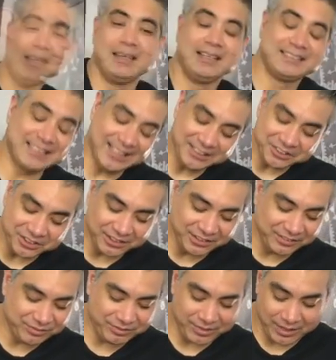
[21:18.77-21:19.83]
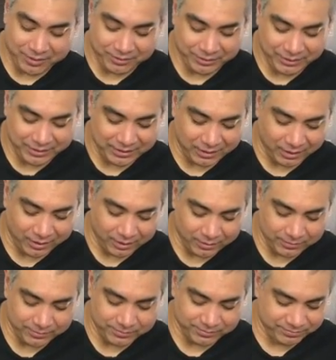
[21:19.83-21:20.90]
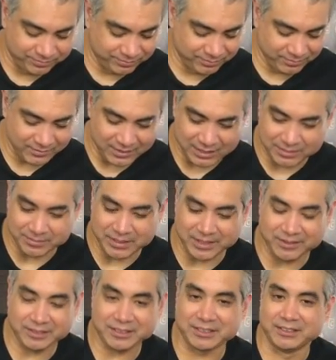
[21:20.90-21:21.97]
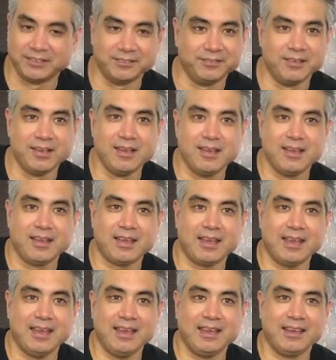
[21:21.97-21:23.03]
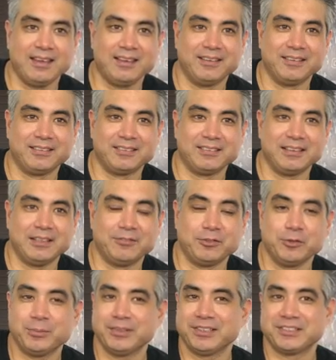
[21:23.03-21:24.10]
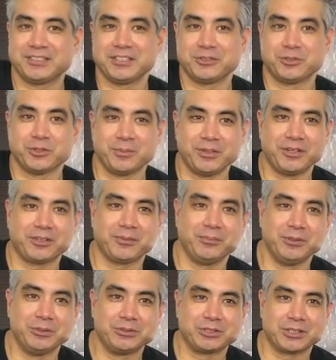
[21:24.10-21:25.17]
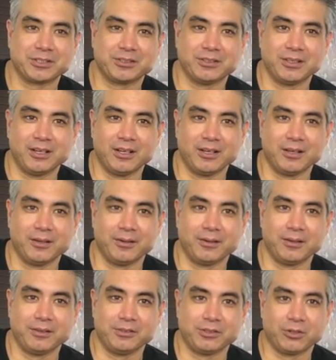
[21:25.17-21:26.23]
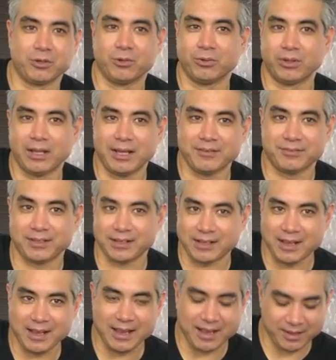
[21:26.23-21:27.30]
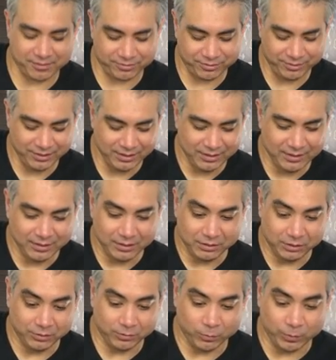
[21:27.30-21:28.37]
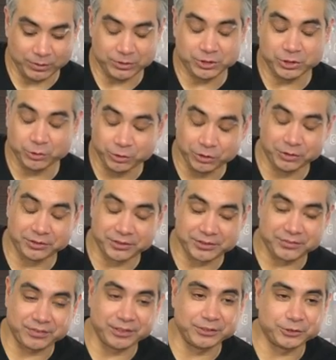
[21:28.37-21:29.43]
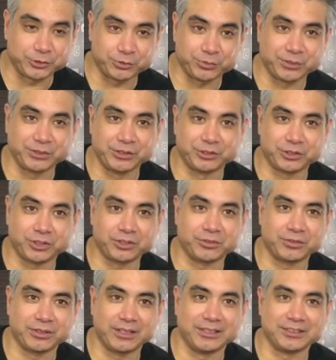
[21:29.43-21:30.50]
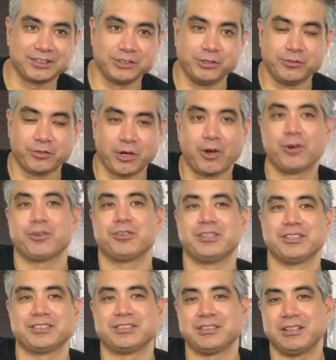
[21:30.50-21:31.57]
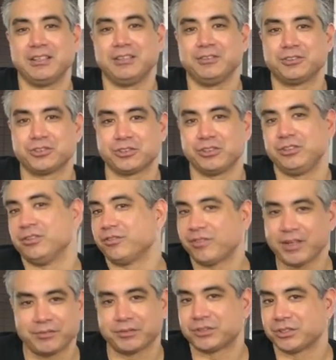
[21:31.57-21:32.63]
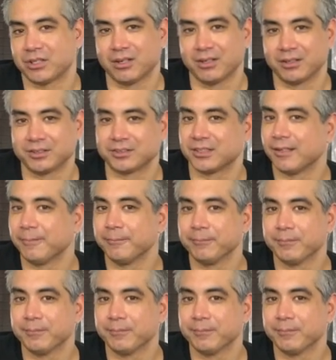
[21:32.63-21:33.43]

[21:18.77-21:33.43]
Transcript: It's actually very American, and if you've been listening to American music your whole life, like I have, once you learn this phrase, you start to realize you've heard this in your favorite songs